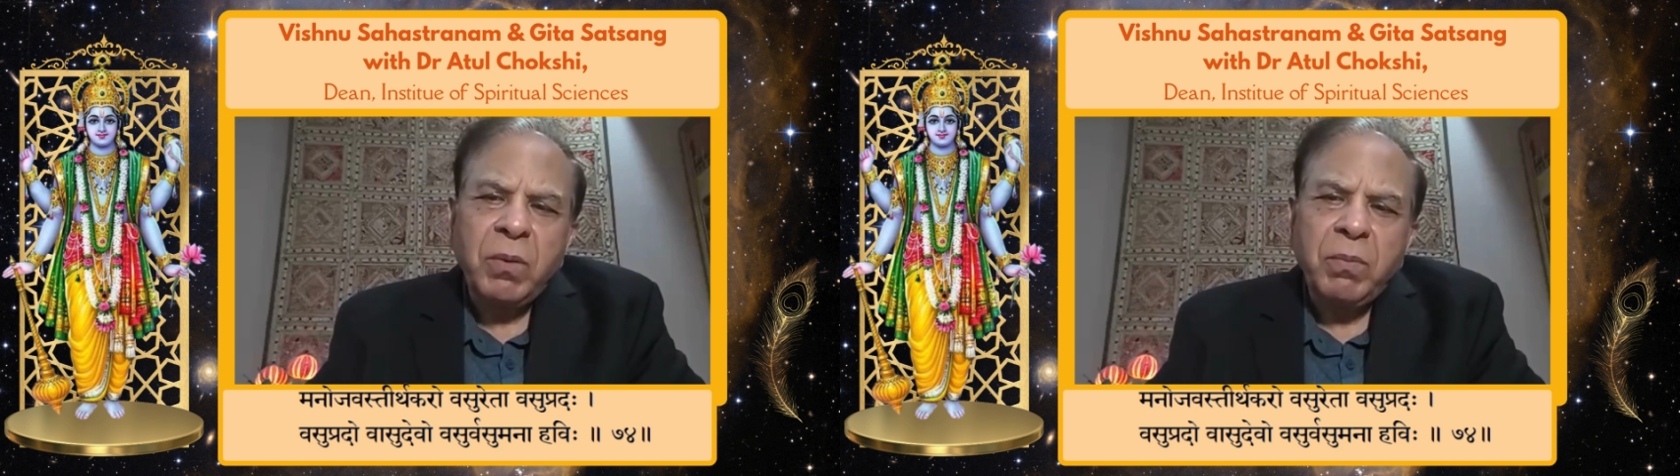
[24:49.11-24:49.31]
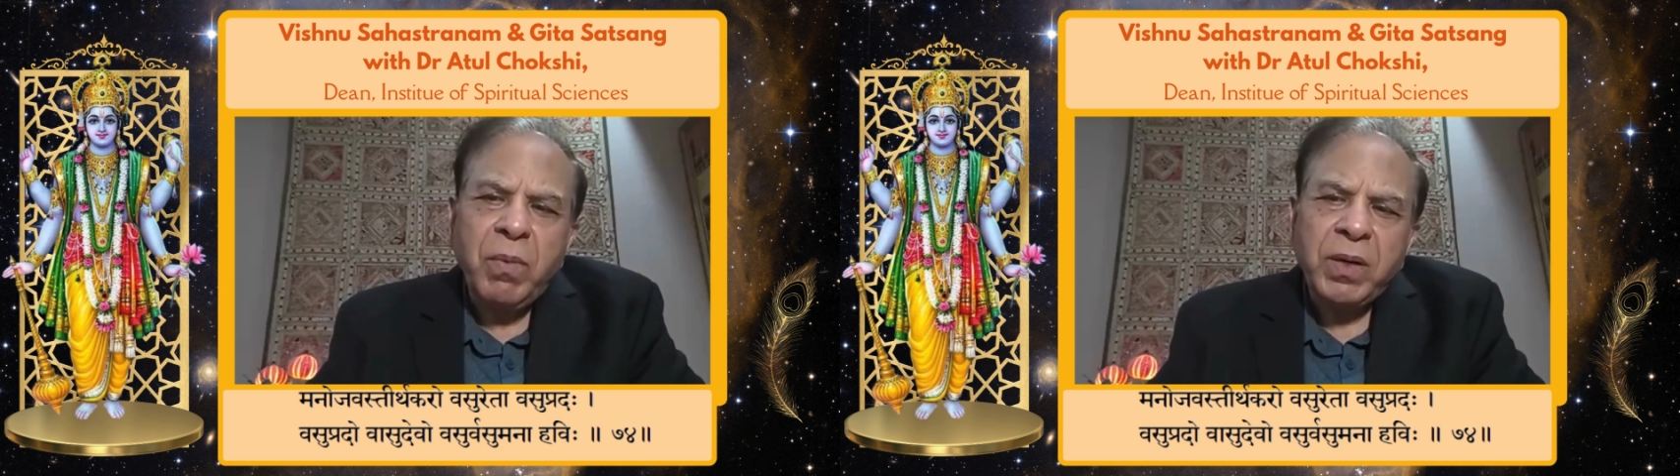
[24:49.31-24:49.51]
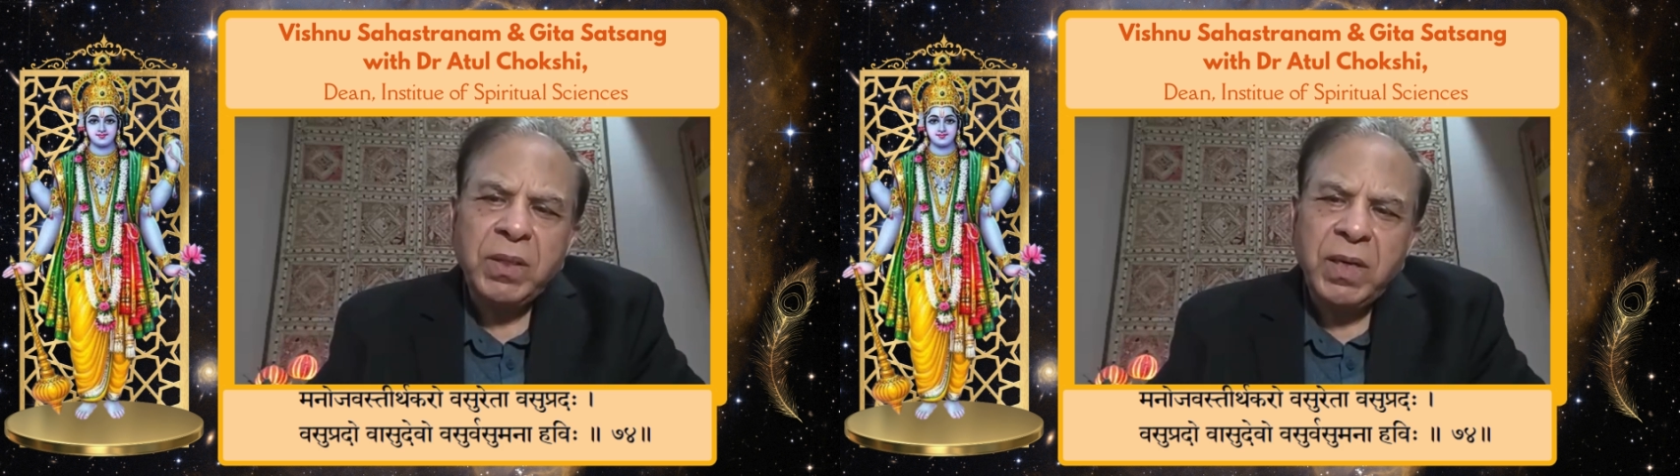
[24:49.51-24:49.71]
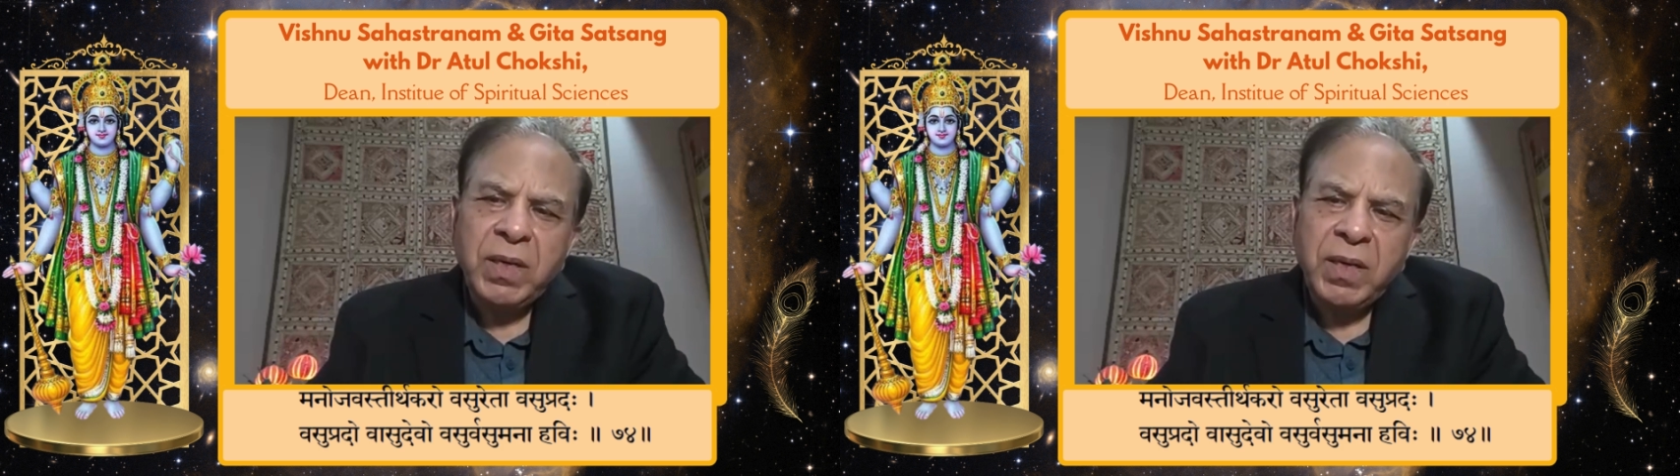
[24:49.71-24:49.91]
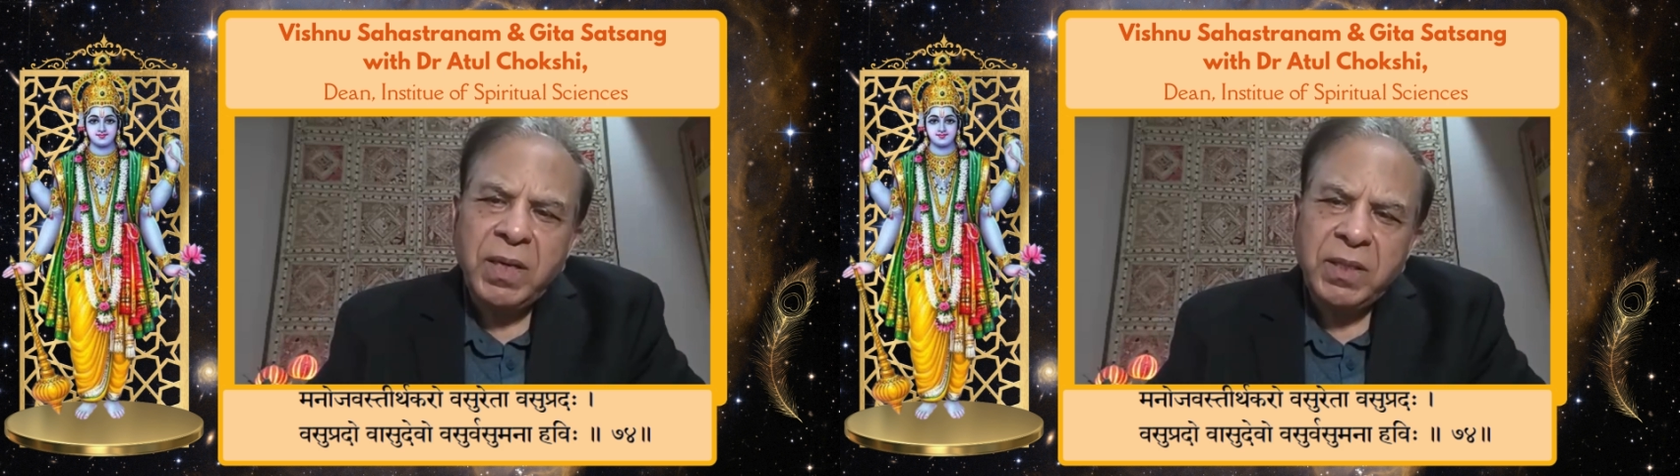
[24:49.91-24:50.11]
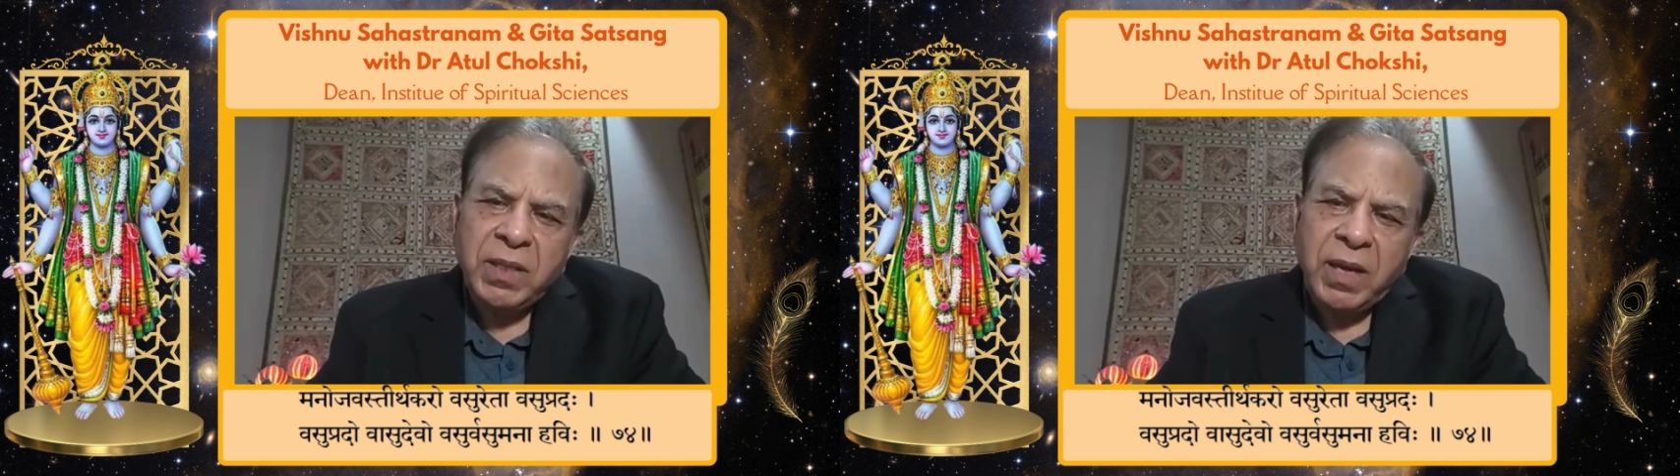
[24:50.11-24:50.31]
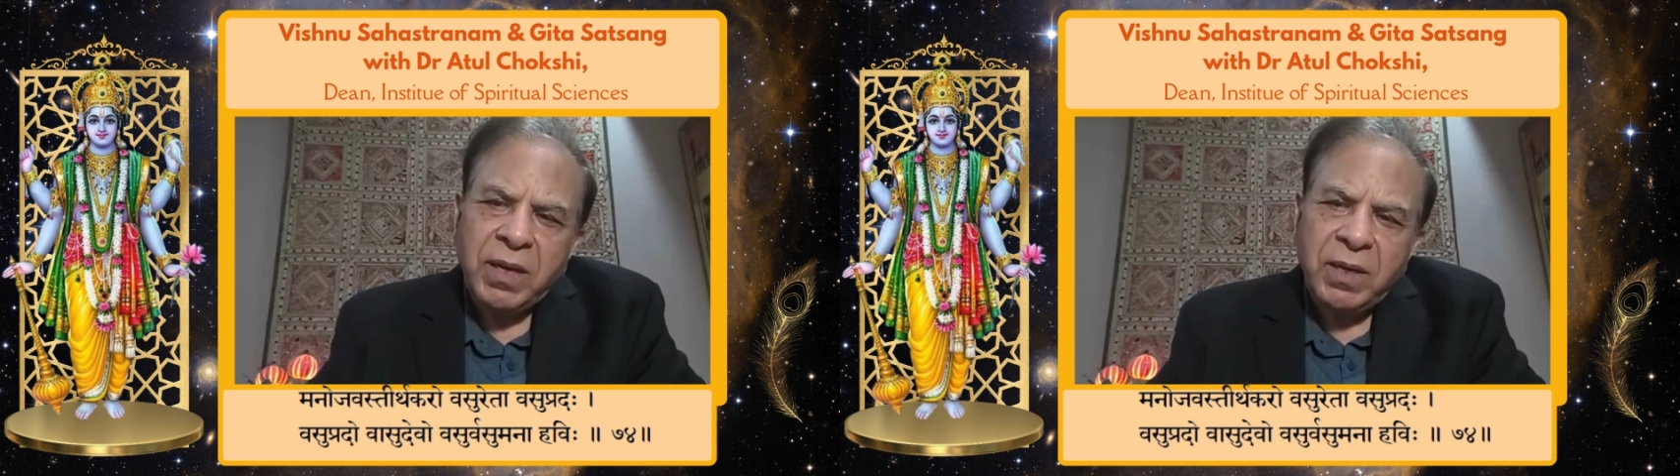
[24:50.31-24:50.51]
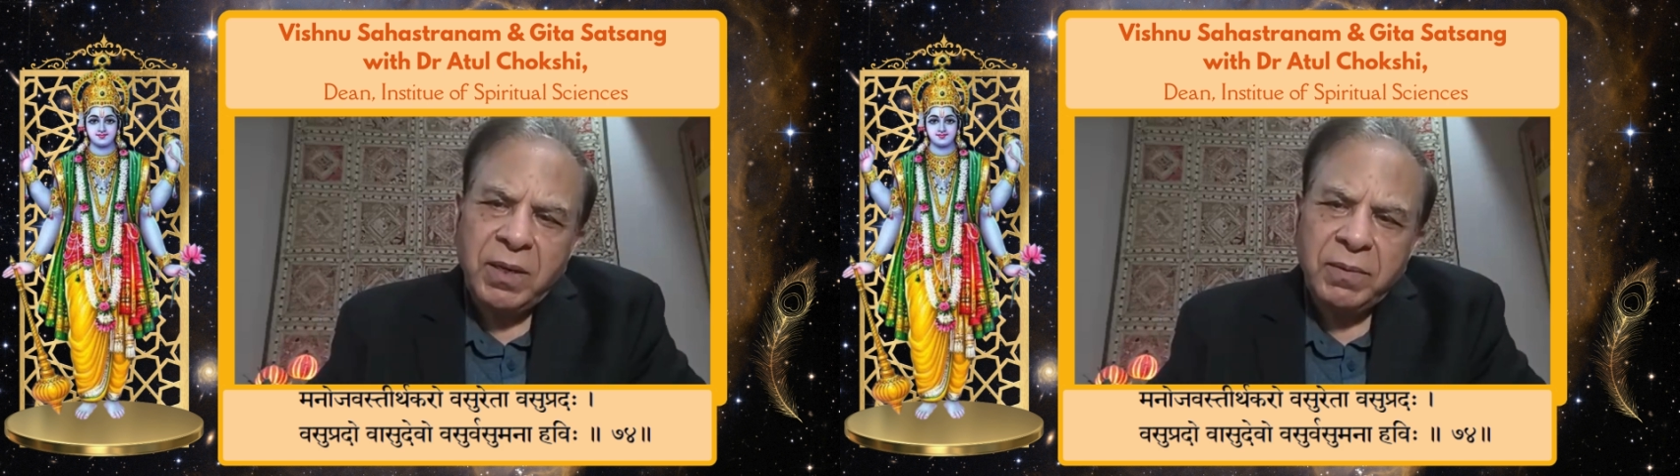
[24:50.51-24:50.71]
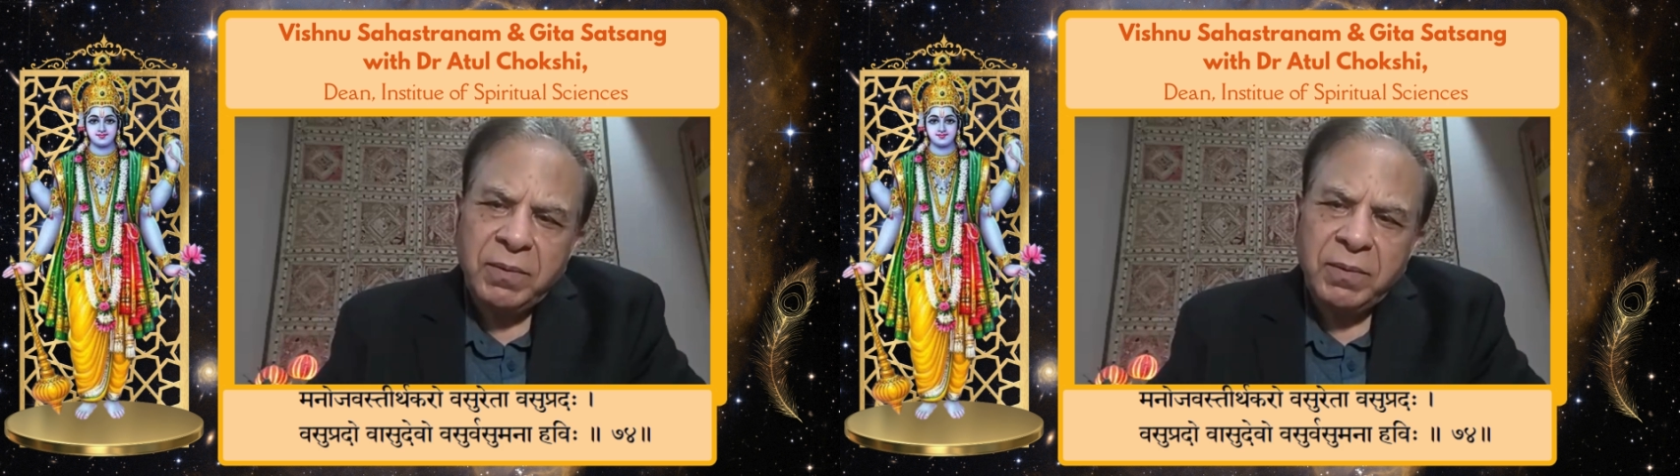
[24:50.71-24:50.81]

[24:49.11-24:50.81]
of birth and death cycle.